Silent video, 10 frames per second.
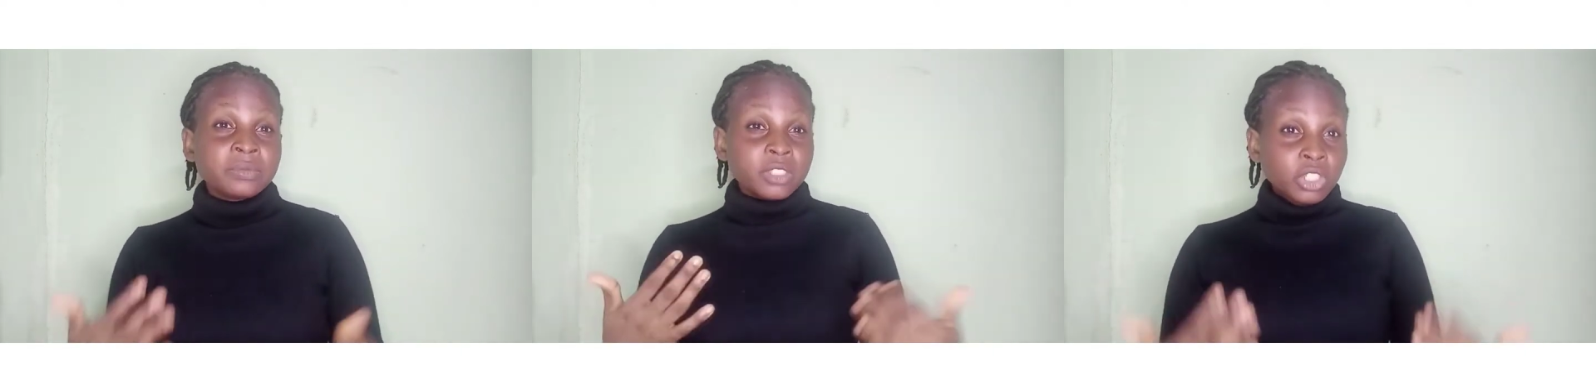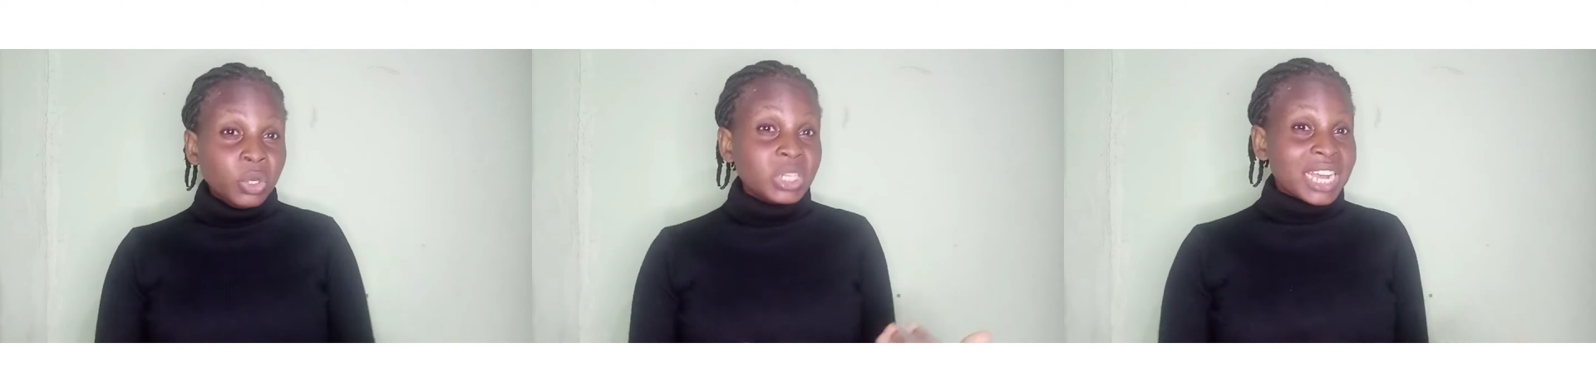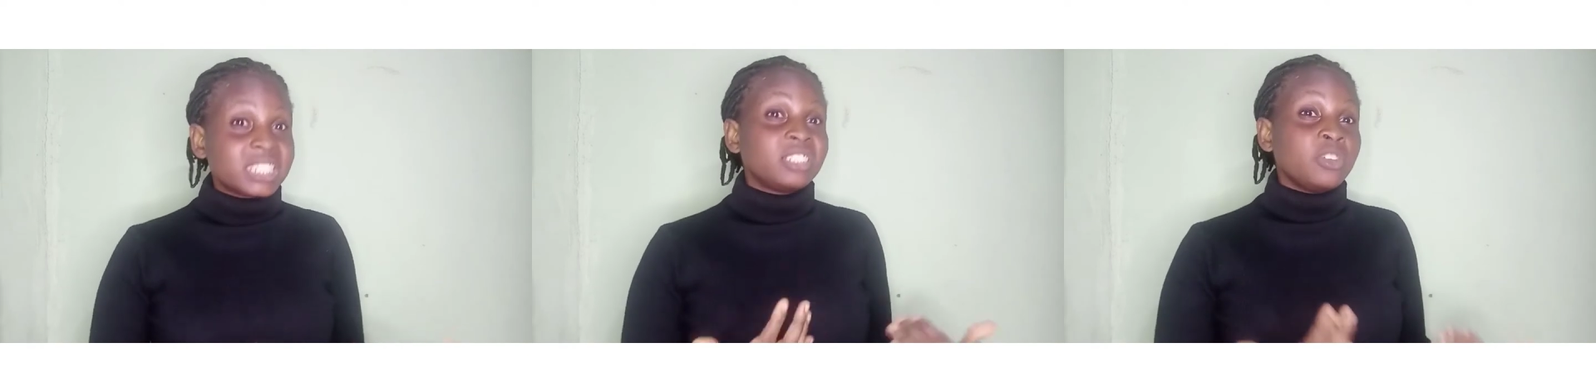know
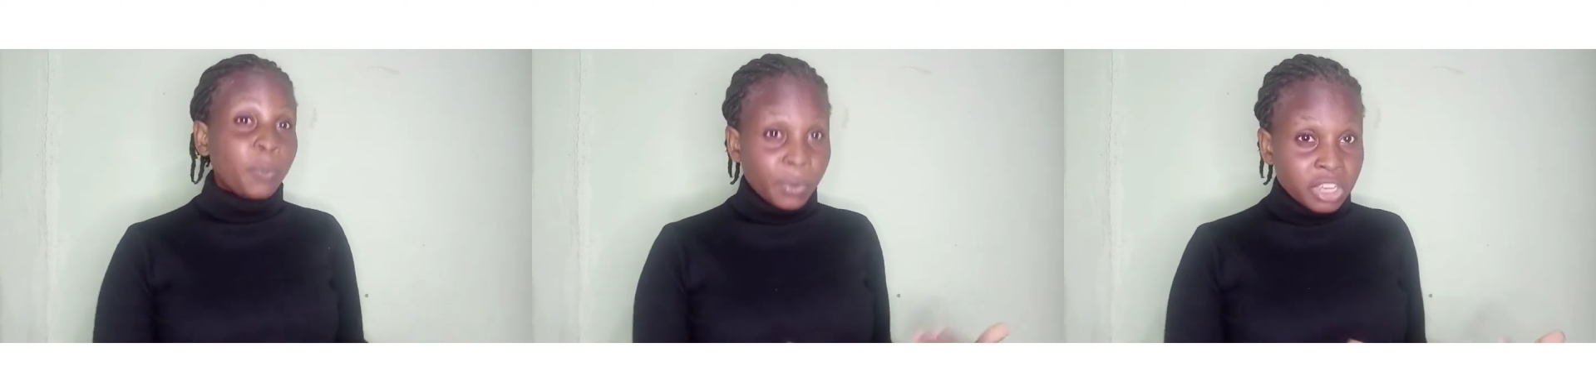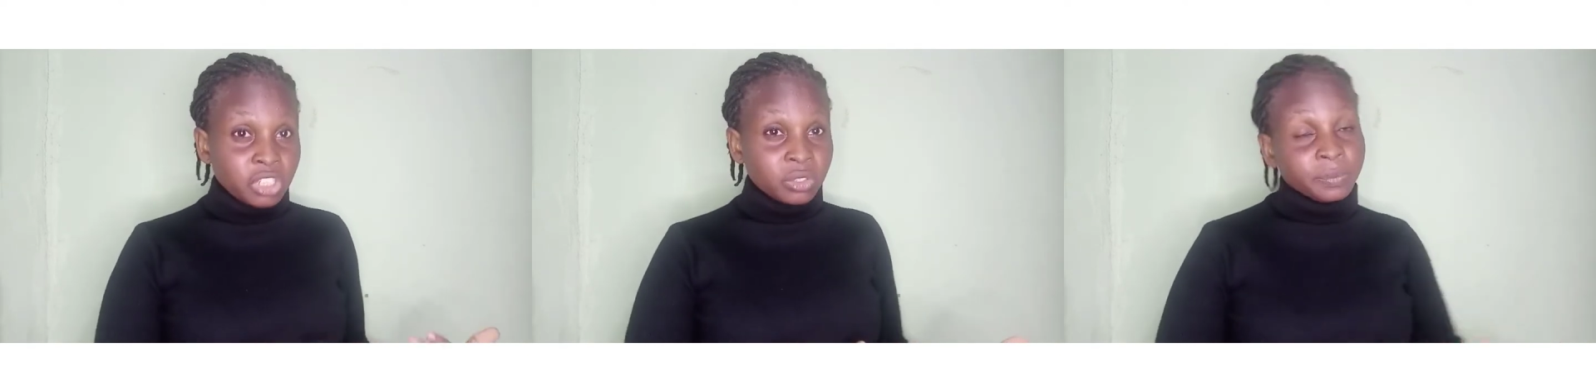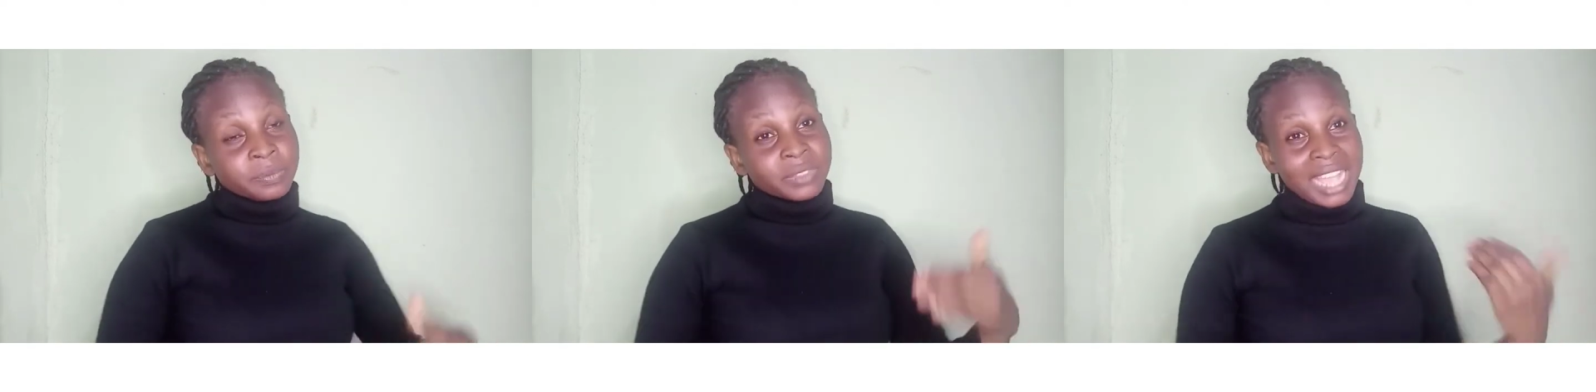that depression
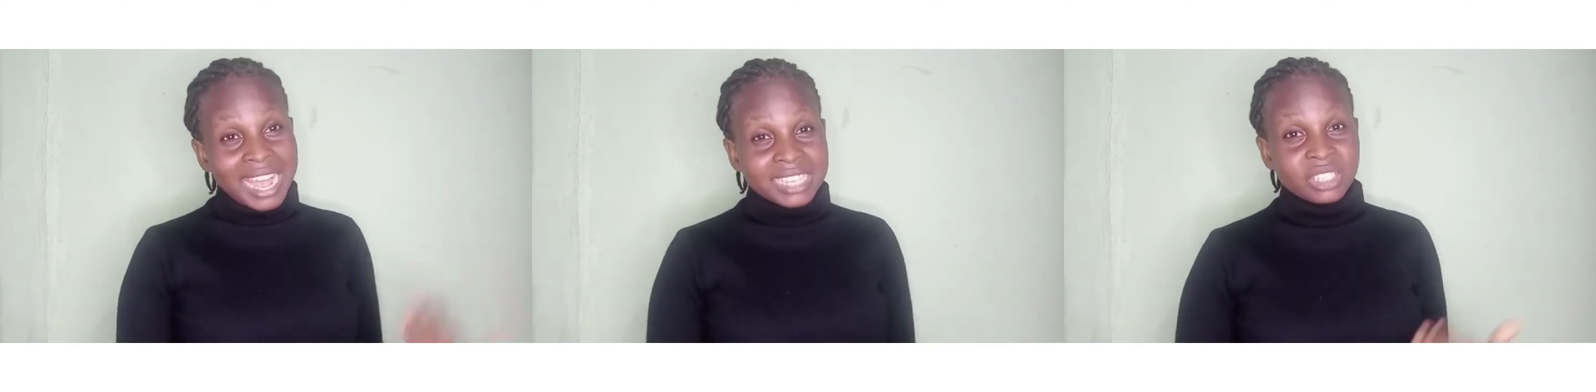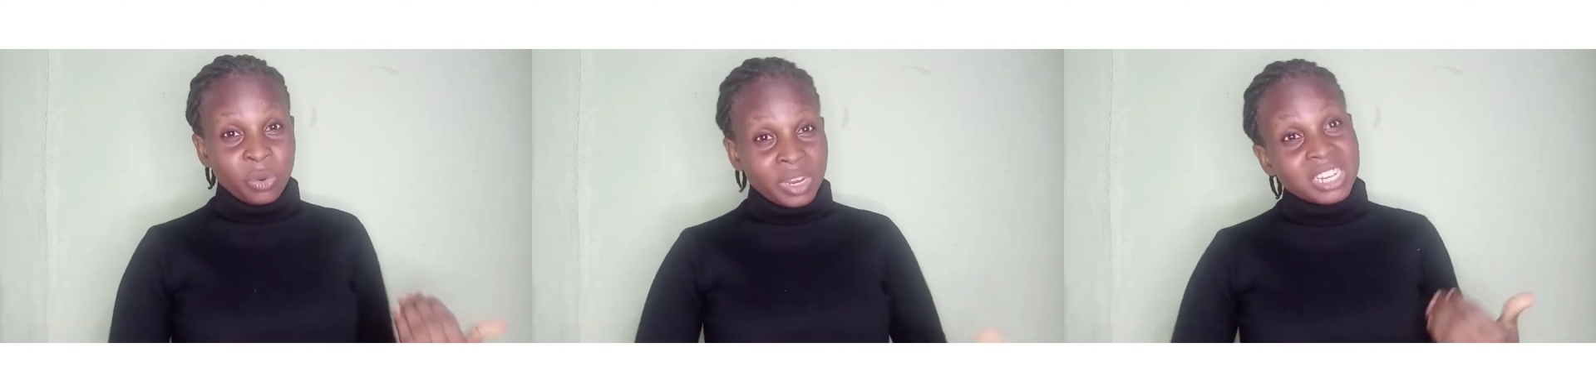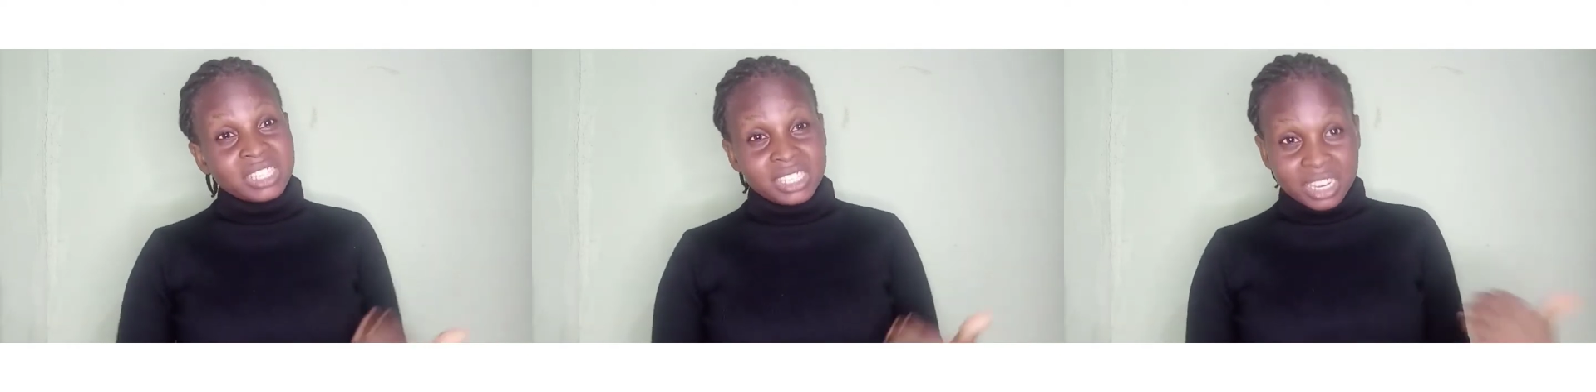has already
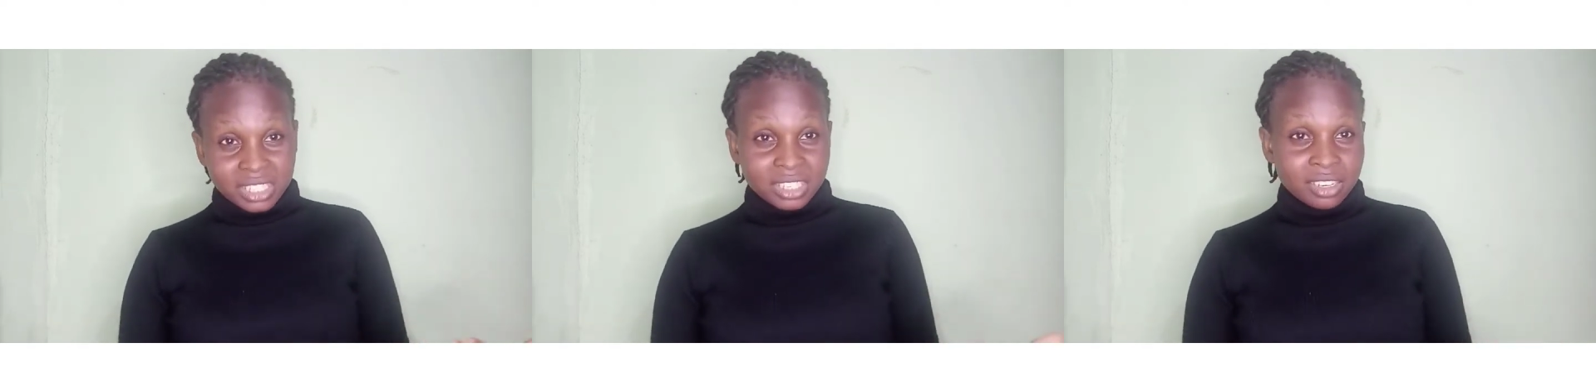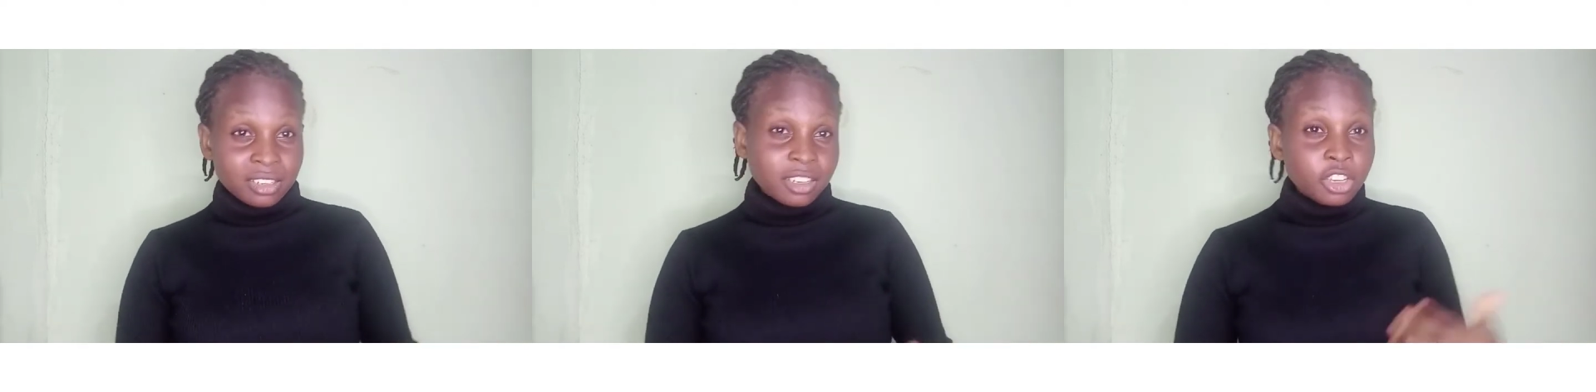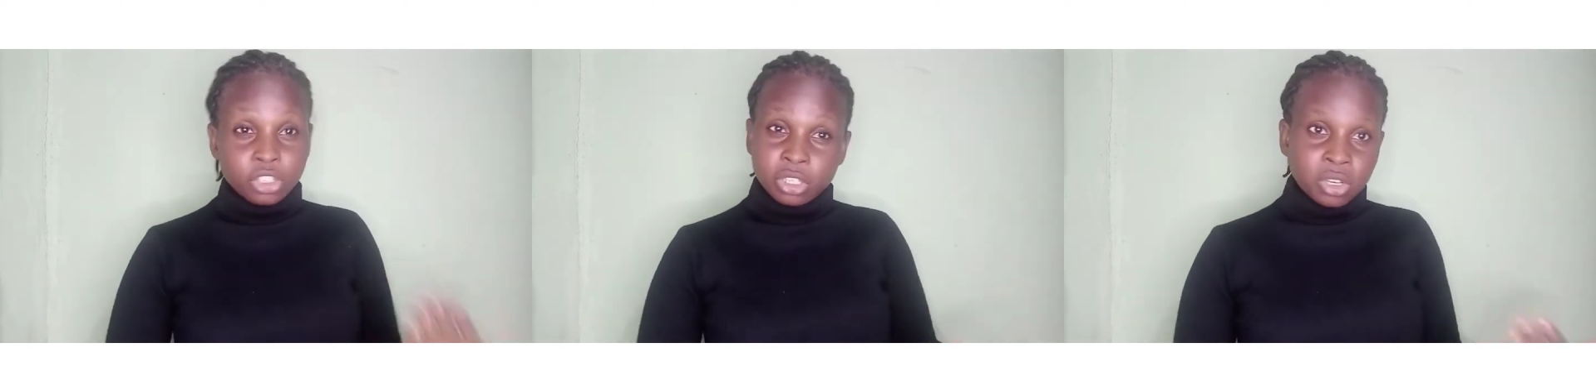set in
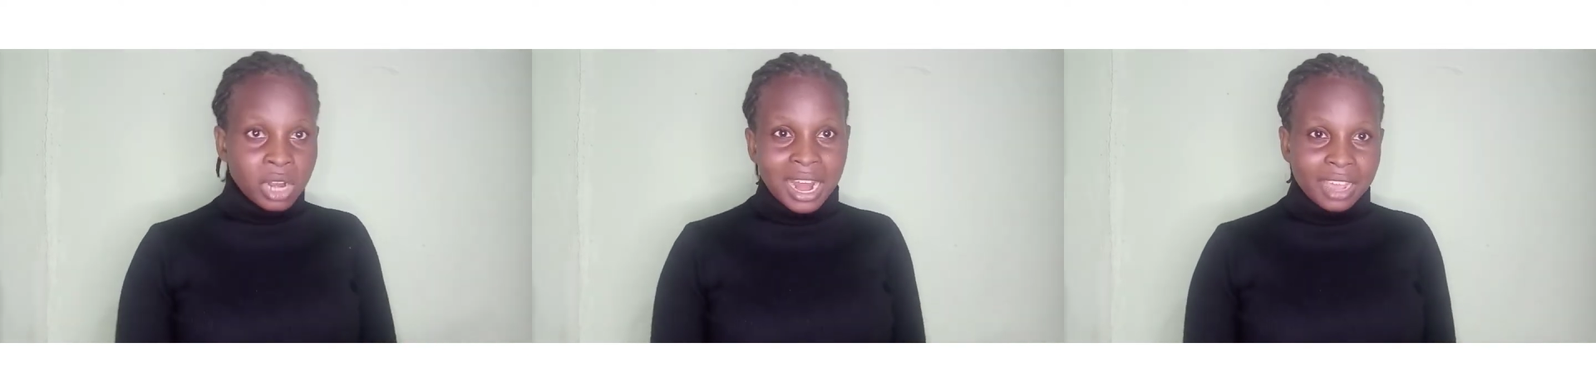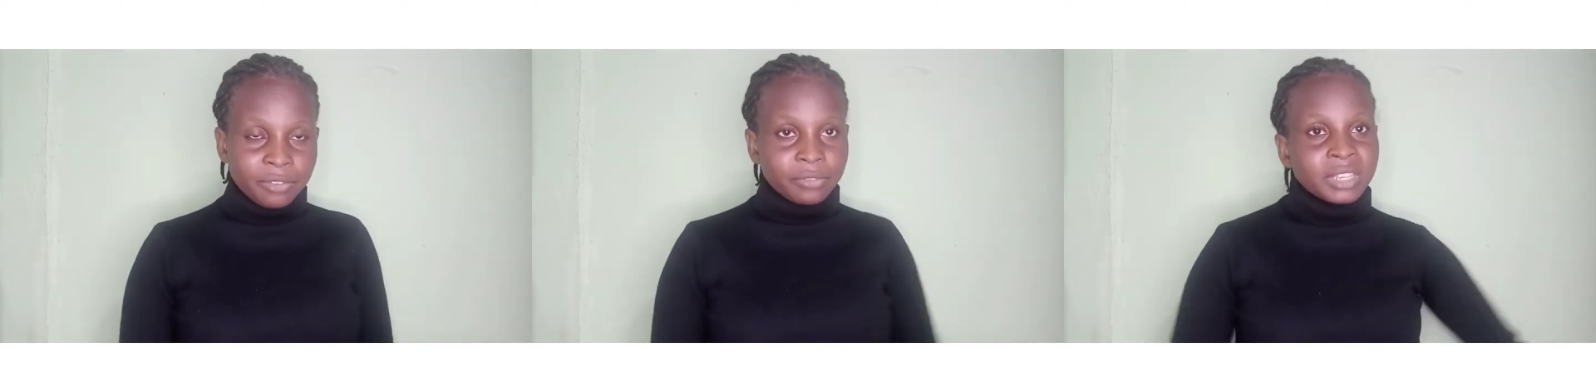into your life.